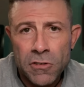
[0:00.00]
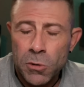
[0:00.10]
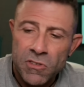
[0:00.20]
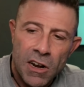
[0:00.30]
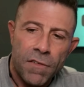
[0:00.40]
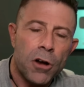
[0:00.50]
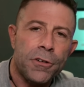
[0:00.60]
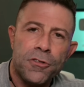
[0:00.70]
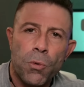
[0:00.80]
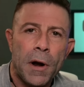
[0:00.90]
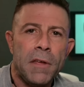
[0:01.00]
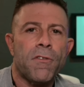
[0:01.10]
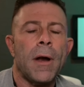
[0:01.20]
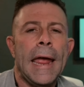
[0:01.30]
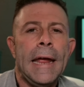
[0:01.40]
So instead of 120
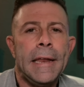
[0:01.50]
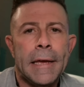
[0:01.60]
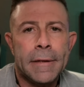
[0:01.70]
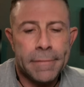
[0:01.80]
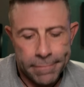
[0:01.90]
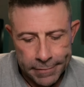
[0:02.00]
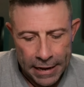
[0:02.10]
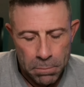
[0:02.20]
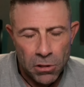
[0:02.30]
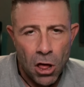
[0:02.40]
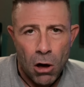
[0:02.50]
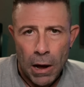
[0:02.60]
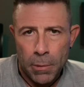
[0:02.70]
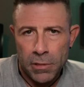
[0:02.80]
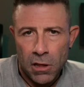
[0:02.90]
for 80 down below.
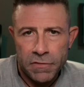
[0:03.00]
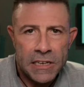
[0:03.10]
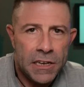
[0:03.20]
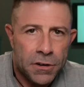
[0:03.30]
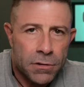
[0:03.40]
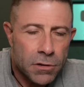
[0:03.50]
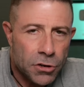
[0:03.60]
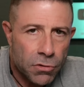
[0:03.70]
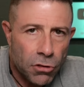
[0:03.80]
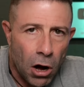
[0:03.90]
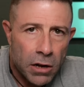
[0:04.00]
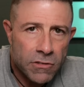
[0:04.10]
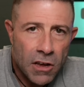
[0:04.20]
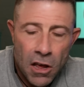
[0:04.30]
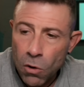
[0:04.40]
I would love to hear your thoughts.